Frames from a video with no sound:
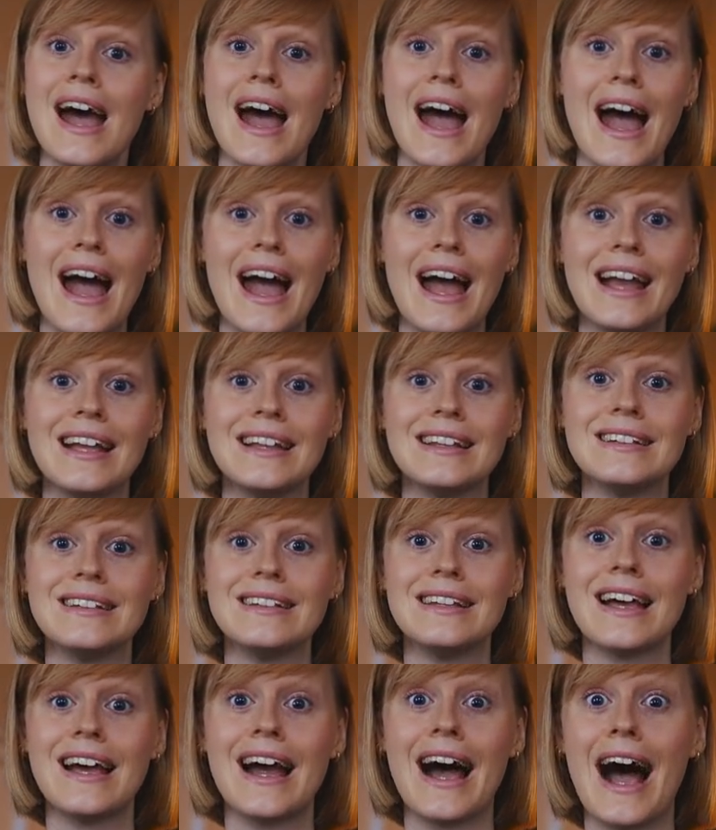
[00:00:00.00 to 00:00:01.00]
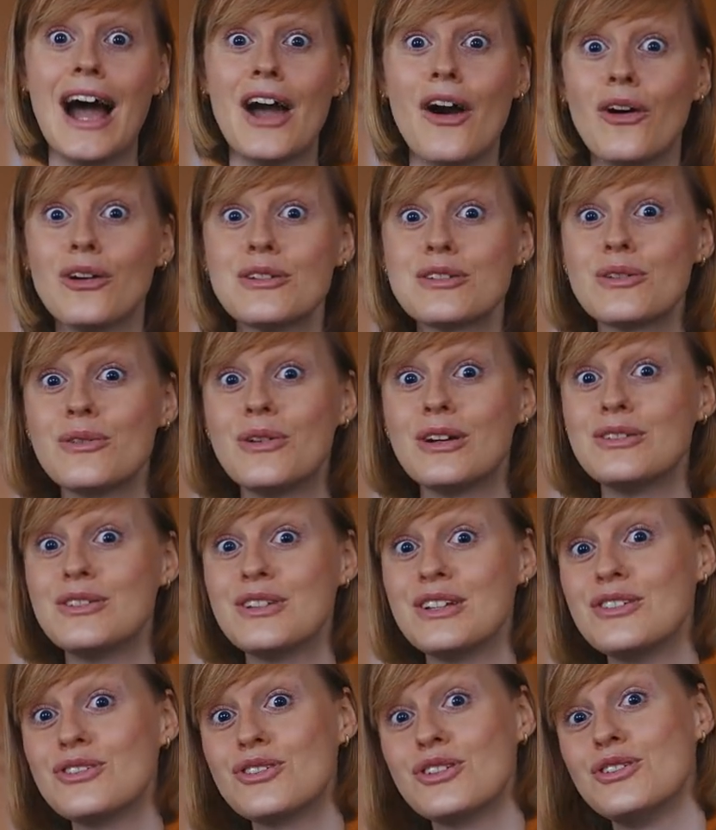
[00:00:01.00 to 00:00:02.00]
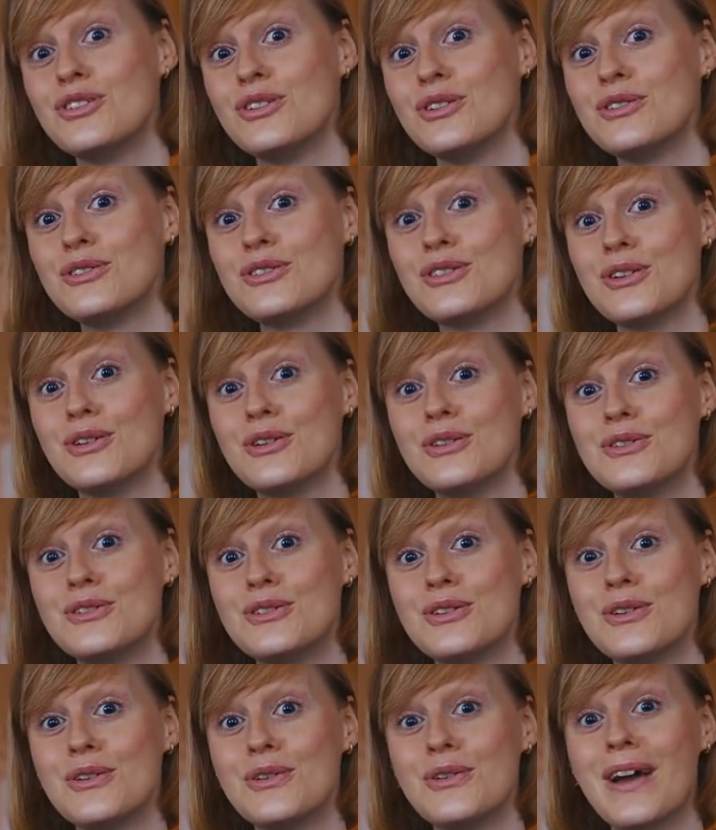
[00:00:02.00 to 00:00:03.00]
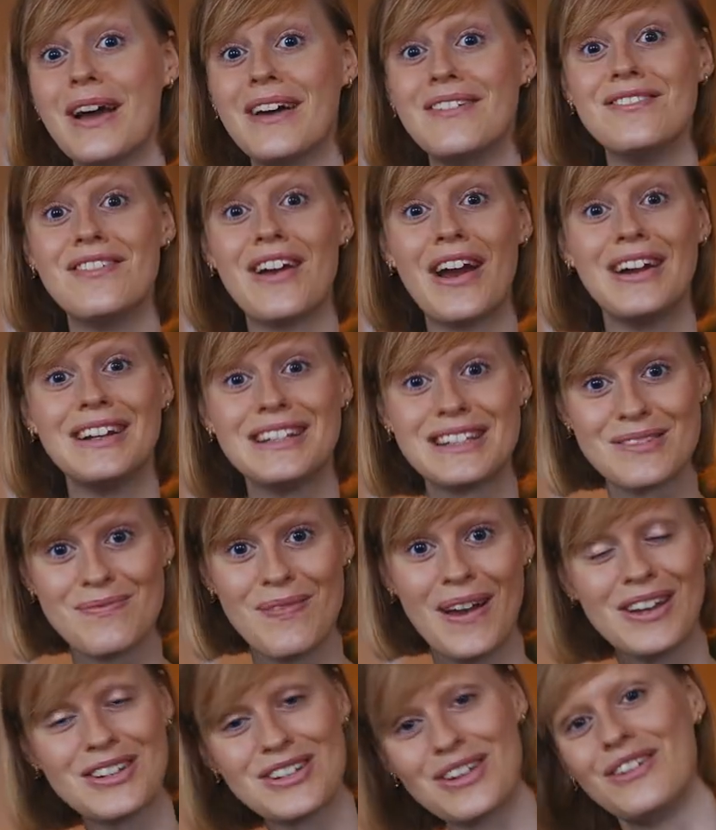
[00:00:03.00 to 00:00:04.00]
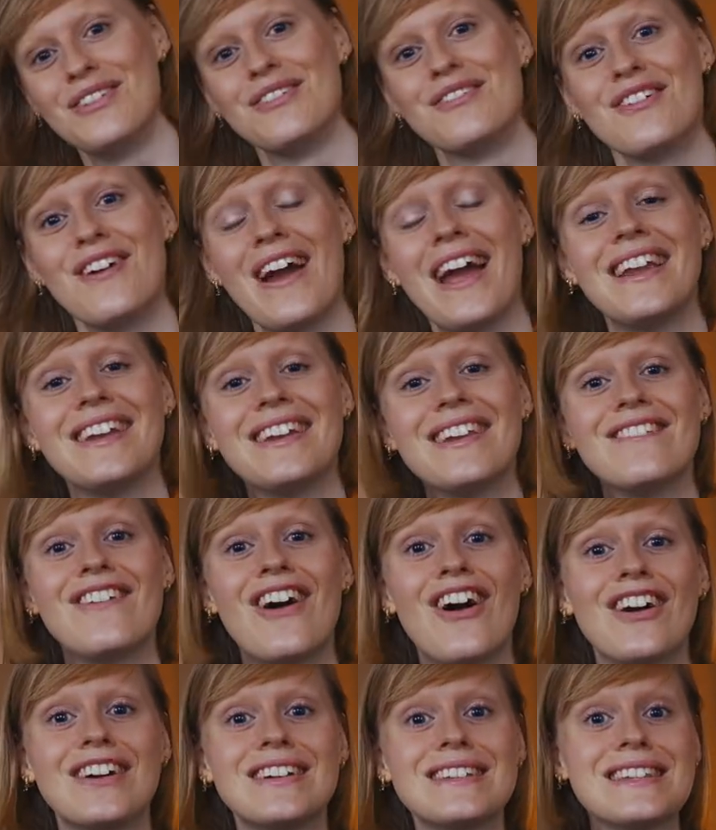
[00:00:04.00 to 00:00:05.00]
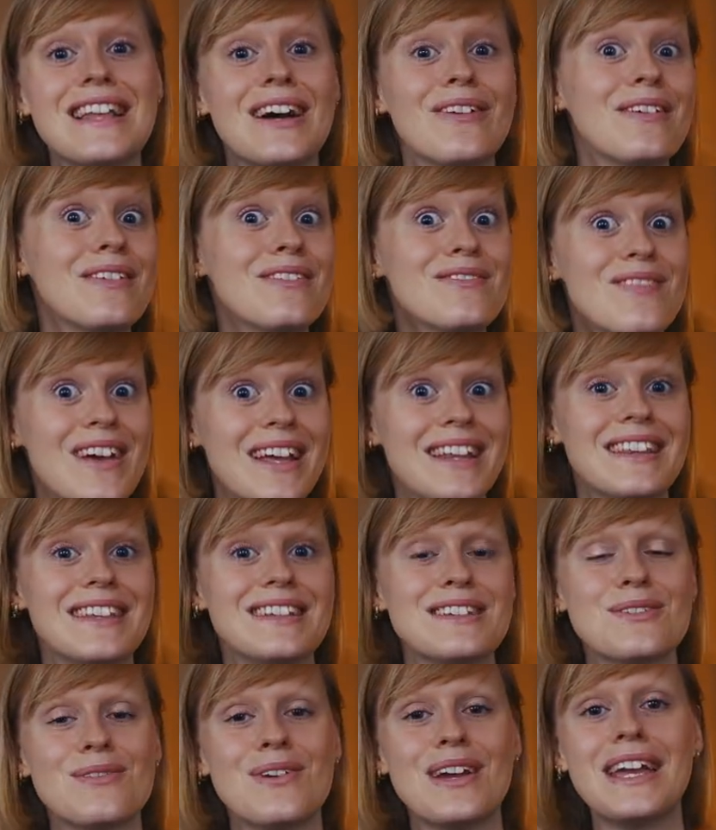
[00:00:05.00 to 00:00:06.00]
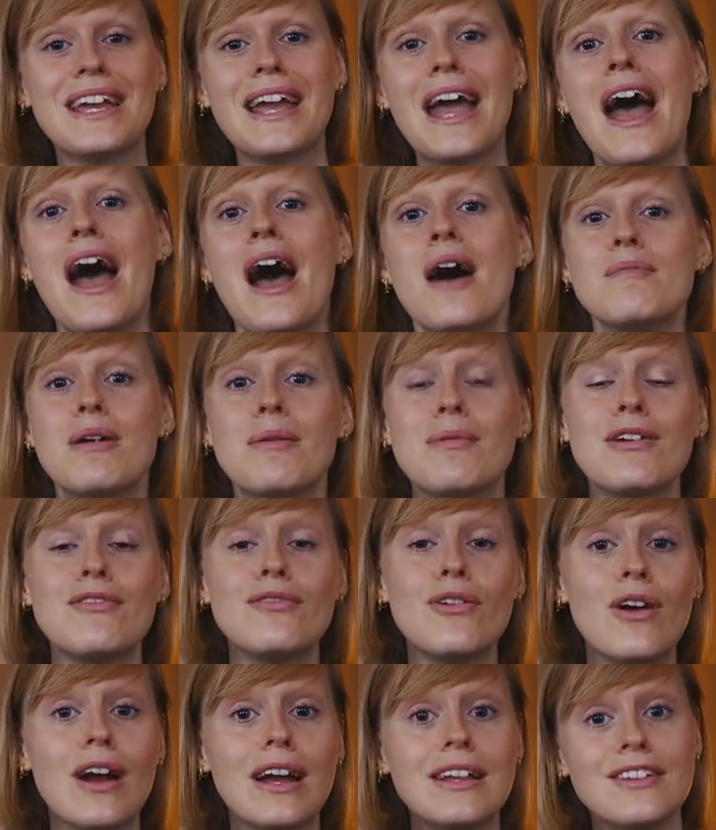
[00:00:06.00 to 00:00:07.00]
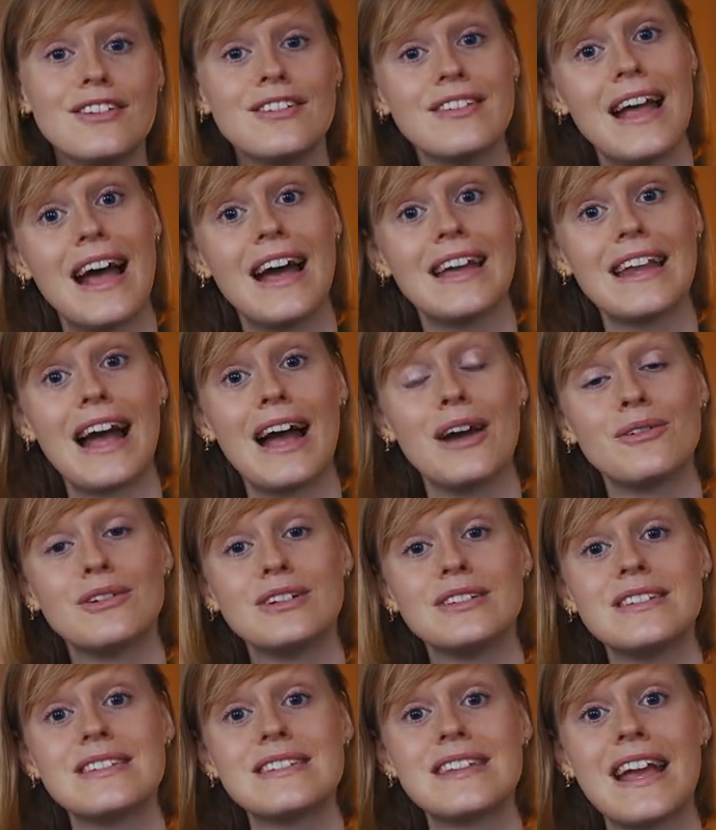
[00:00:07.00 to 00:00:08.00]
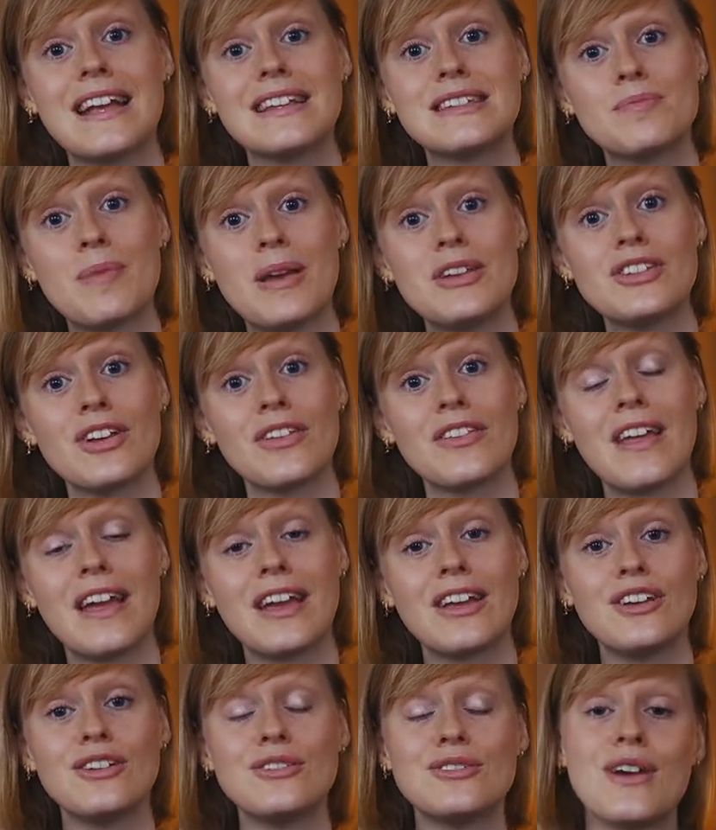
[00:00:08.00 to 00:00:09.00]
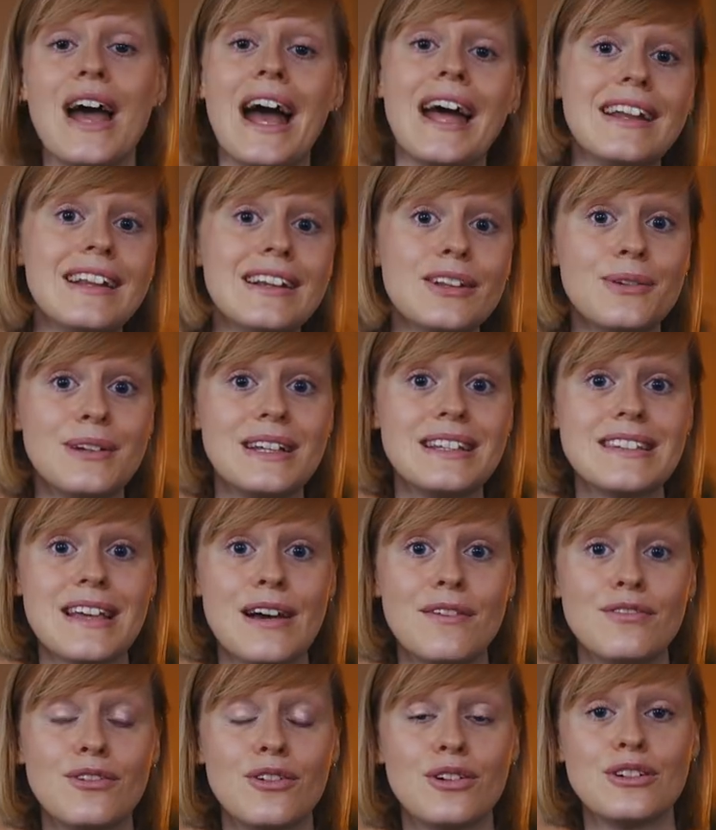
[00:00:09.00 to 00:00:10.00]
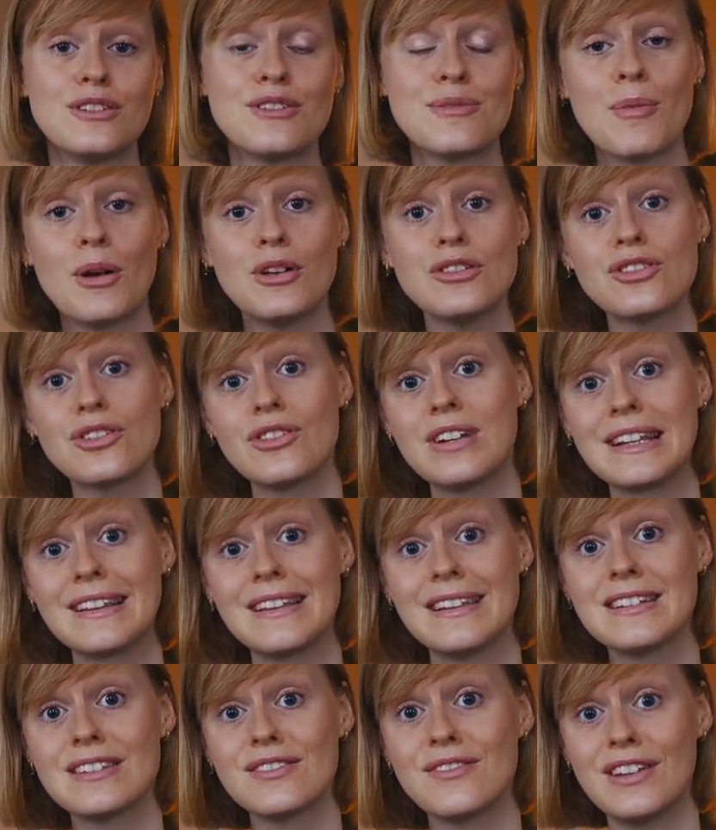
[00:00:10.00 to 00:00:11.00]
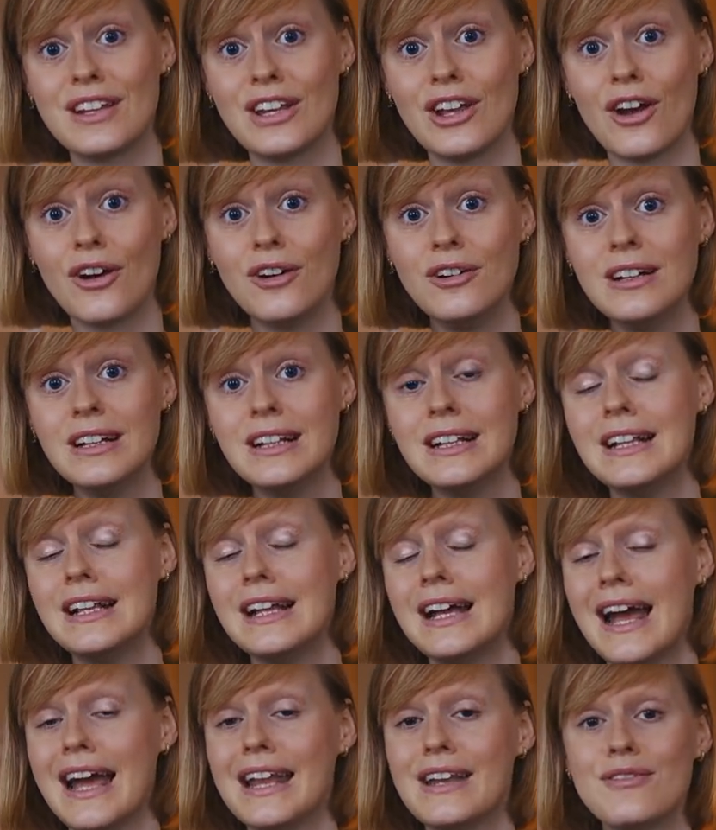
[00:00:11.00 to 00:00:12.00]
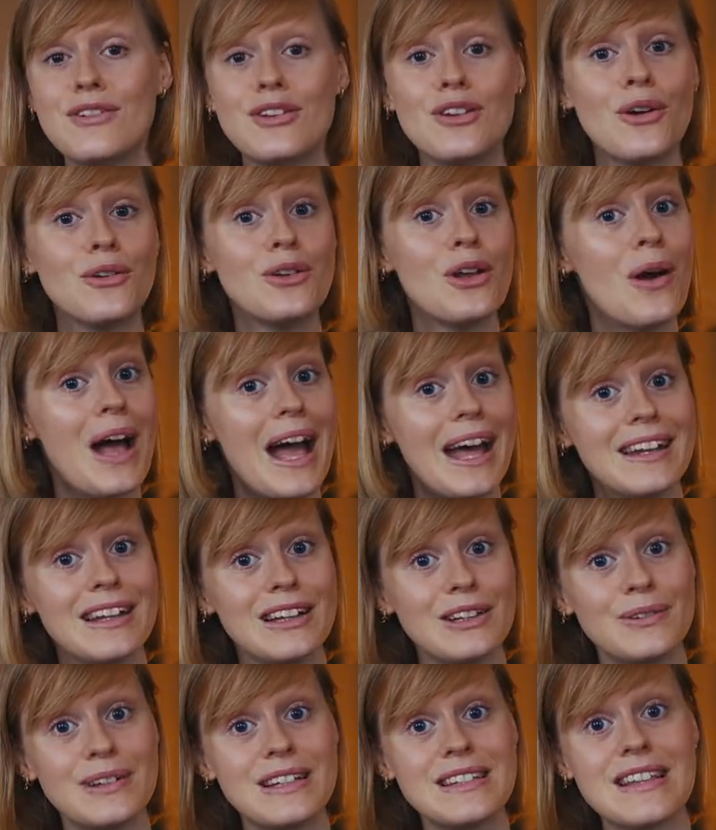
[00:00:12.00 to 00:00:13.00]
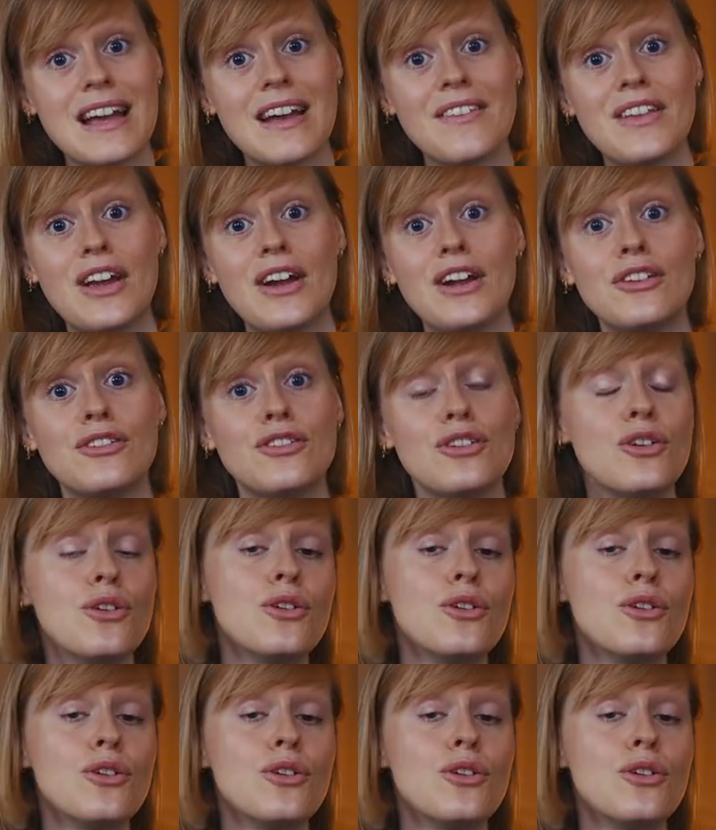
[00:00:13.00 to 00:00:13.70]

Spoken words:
And I also want to introduce you to a very special friend of ours that we've met this week. But before I do that, I want to say a special thank you to Ana Luisa for sponsoring this video. And if you don't know Ana Luisa, they're a New